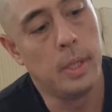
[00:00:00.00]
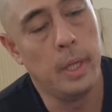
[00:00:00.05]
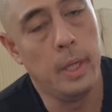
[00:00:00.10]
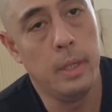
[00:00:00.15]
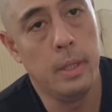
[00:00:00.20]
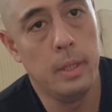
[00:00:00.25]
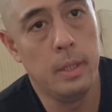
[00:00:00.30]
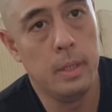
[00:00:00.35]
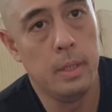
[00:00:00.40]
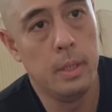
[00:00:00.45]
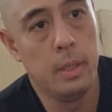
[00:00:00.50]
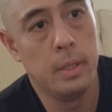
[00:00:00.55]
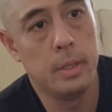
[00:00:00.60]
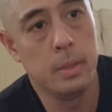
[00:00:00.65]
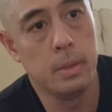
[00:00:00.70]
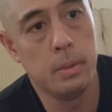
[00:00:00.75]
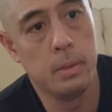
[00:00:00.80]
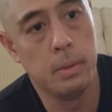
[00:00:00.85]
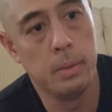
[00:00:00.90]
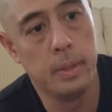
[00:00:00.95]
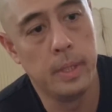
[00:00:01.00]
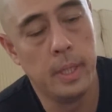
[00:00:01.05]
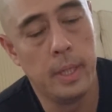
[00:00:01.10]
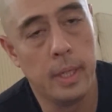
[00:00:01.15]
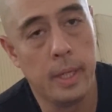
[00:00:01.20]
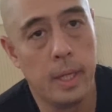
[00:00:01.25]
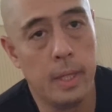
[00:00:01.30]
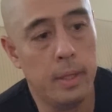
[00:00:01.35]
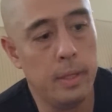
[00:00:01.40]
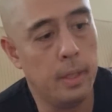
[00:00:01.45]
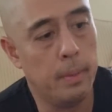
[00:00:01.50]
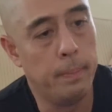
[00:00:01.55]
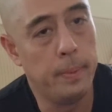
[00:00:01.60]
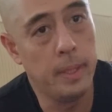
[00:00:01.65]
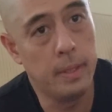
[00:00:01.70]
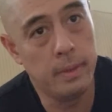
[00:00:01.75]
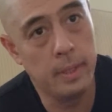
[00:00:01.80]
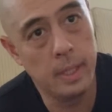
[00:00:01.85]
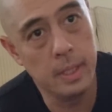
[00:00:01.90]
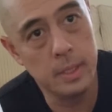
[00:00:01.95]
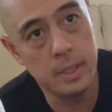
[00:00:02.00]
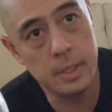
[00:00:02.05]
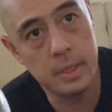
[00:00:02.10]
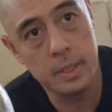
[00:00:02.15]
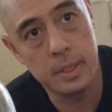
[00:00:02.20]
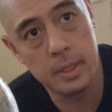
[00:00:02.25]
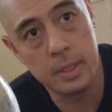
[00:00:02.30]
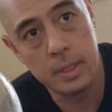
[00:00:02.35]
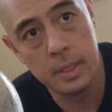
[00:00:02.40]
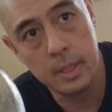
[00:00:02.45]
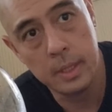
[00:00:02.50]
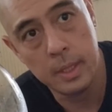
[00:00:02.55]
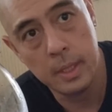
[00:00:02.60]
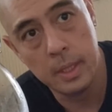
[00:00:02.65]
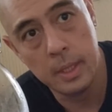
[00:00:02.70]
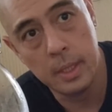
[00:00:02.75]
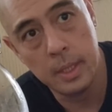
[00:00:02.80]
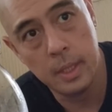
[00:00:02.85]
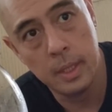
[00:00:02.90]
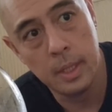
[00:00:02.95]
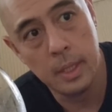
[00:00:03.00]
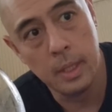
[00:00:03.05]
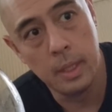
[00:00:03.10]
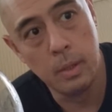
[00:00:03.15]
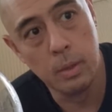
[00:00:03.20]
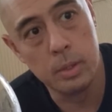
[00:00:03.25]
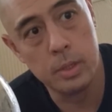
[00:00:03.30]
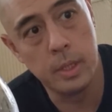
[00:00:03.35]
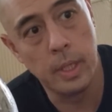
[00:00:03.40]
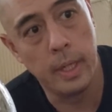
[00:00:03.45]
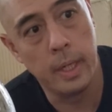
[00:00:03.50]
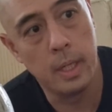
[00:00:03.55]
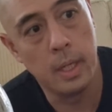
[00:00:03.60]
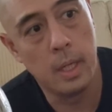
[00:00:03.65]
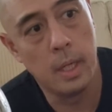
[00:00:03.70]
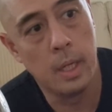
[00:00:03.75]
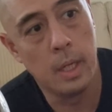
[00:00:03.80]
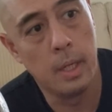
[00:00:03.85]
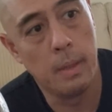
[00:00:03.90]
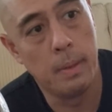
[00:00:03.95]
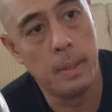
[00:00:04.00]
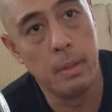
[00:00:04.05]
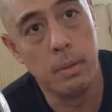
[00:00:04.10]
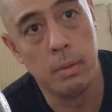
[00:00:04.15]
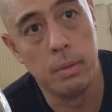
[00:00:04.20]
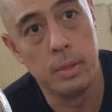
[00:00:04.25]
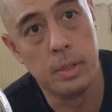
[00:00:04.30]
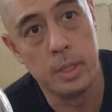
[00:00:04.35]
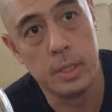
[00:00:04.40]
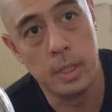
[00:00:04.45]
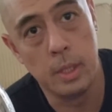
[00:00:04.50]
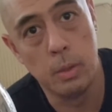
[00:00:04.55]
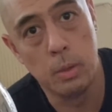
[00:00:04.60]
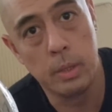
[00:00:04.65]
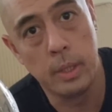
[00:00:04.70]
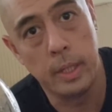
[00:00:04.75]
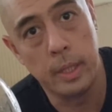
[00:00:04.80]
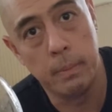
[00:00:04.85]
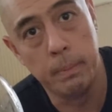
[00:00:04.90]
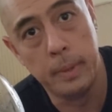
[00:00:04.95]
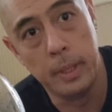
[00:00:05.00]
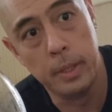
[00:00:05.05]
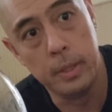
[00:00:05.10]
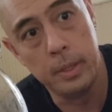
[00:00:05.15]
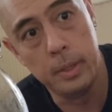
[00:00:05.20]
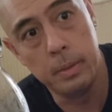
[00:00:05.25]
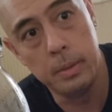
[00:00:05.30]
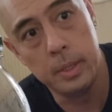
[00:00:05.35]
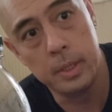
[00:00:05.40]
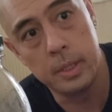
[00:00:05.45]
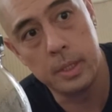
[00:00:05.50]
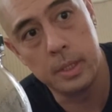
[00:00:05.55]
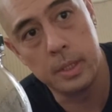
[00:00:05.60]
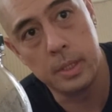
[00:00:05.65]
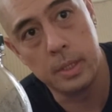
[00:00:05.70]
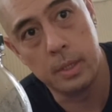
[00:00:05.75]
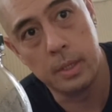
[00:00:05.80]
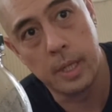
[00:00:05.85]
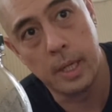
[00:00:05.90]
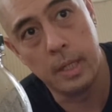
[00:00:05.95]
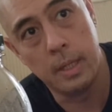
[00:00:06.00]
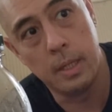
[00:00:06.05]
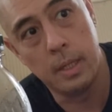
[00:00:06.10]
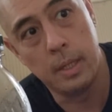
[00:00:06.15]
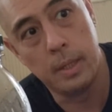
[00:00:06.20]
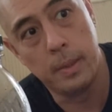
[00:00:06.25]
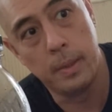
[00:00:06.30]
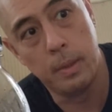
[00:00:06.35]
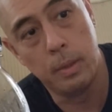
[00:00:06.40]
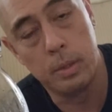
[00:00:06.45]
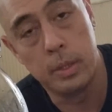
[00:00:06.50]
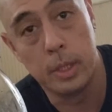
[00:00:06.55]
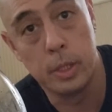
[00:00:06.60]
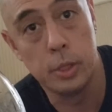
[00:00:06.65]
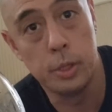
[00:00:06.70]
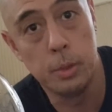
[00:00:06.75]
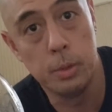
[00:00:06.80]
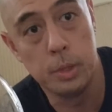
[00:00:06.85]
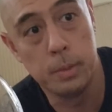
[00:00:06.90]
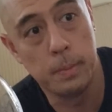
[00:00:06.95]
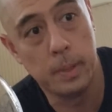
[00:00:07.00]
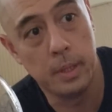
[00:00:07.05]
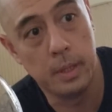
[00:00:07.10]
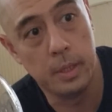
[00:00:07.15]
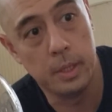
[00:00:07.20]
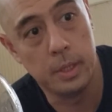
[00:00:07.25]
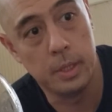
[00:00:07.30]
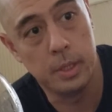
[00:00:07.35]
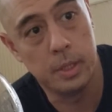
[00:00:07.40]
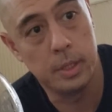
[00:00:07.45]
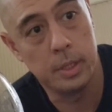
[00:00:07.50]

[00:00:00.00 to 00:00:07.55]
Okay, so then again, the appearance. Looks like, I don't know, does it look like beer to you? This is kind of looks like juice, but this